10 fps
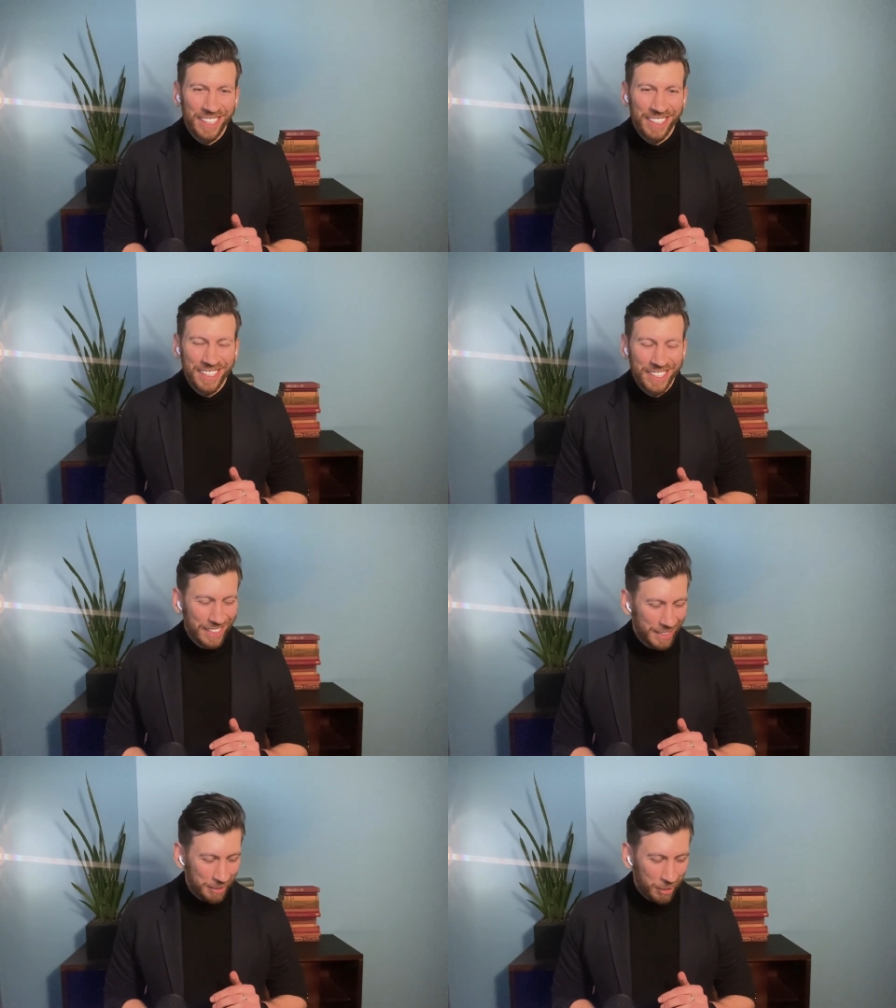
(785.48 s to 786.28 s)
I
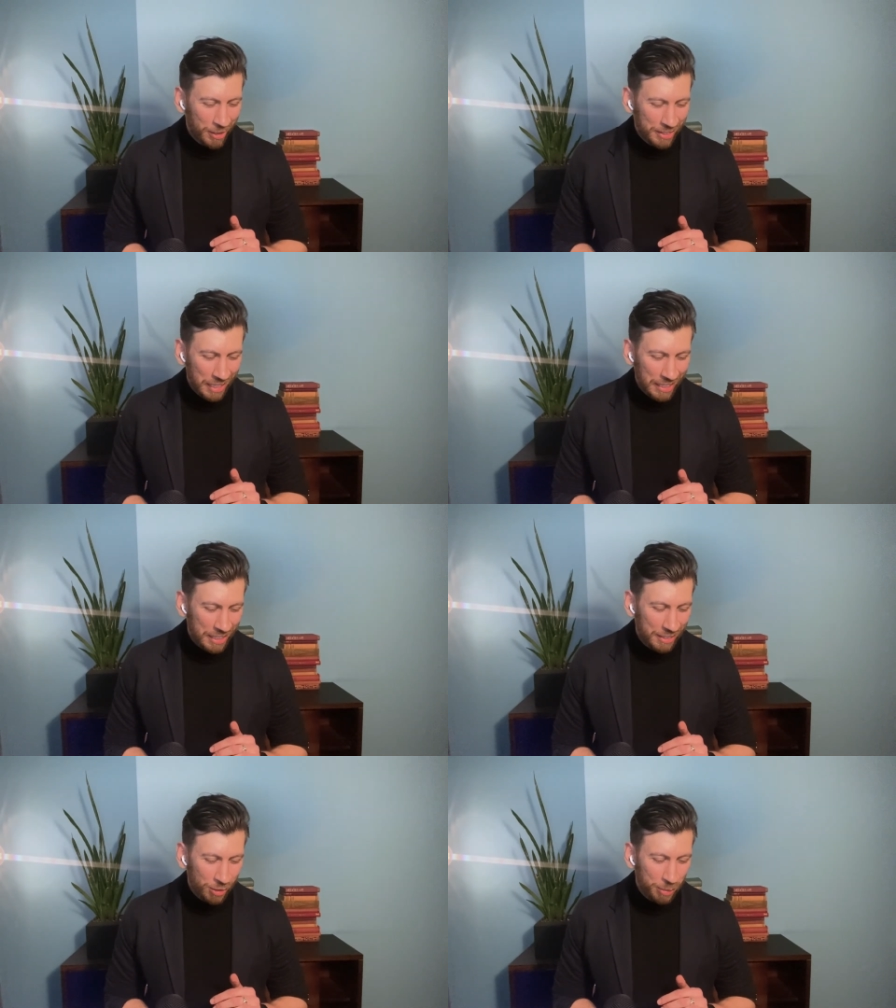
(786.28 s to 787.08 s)
think because there
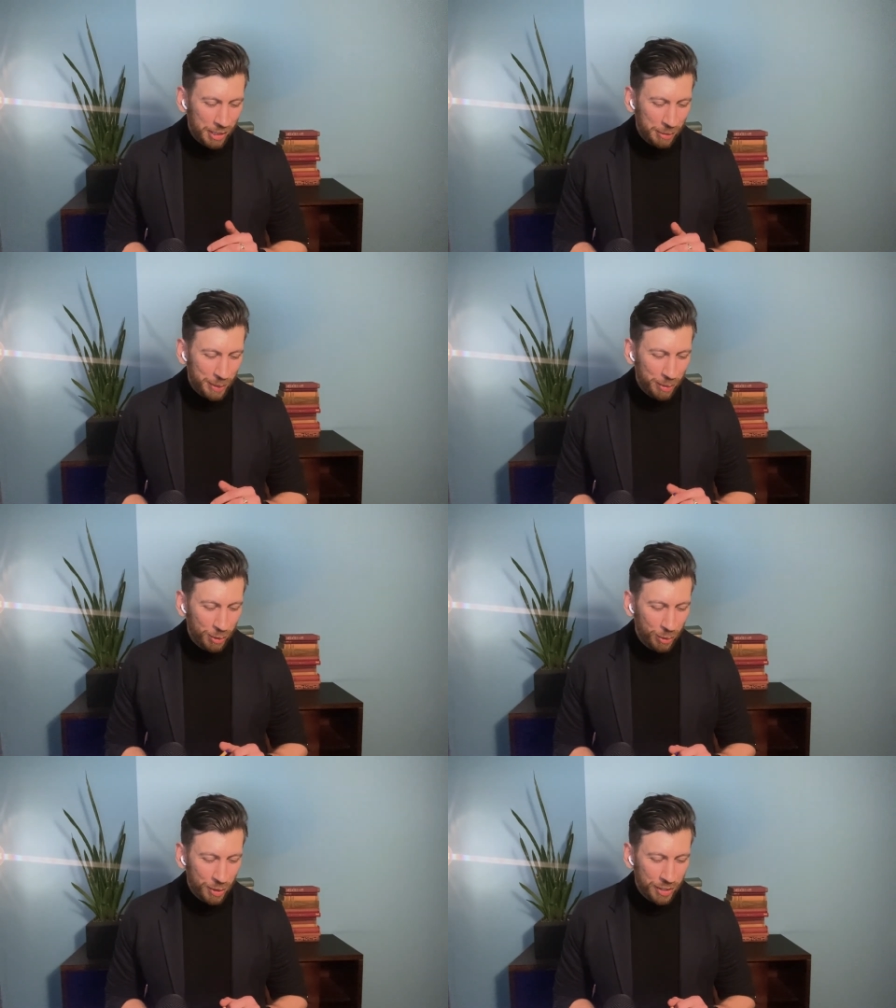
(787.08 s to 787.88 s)
are so many people
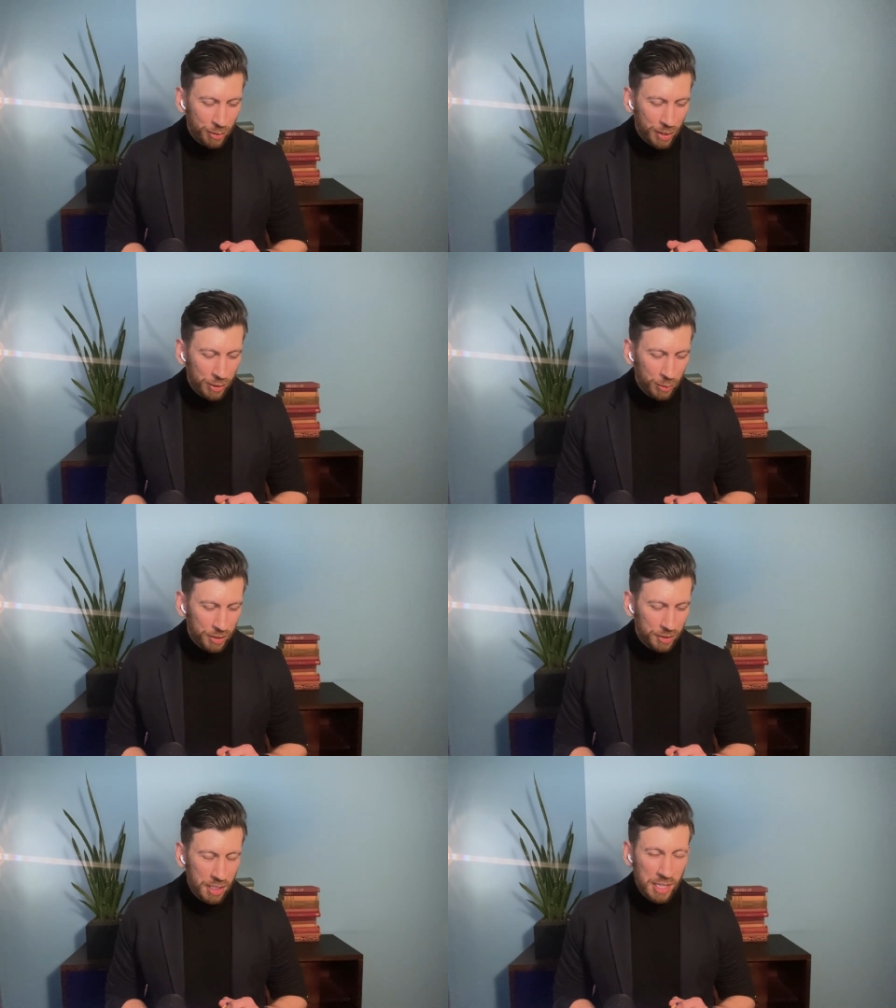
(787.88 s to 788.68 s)
who run around
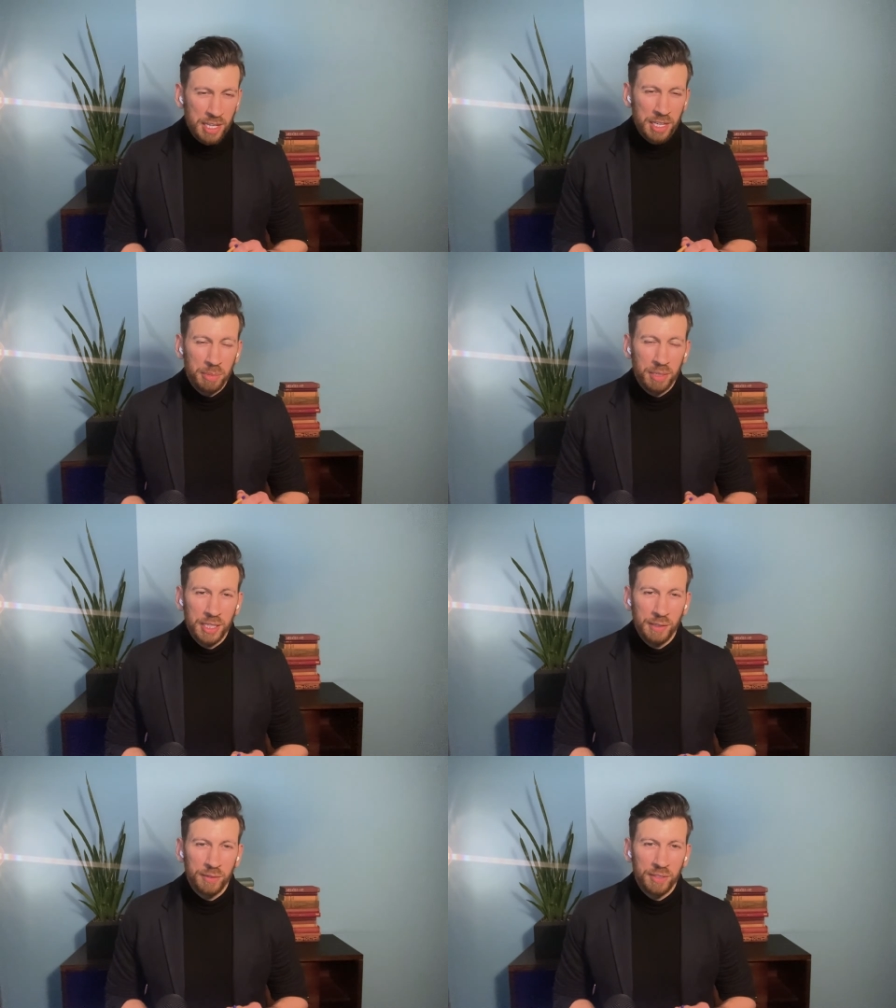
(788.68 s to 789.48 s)
with beliefs.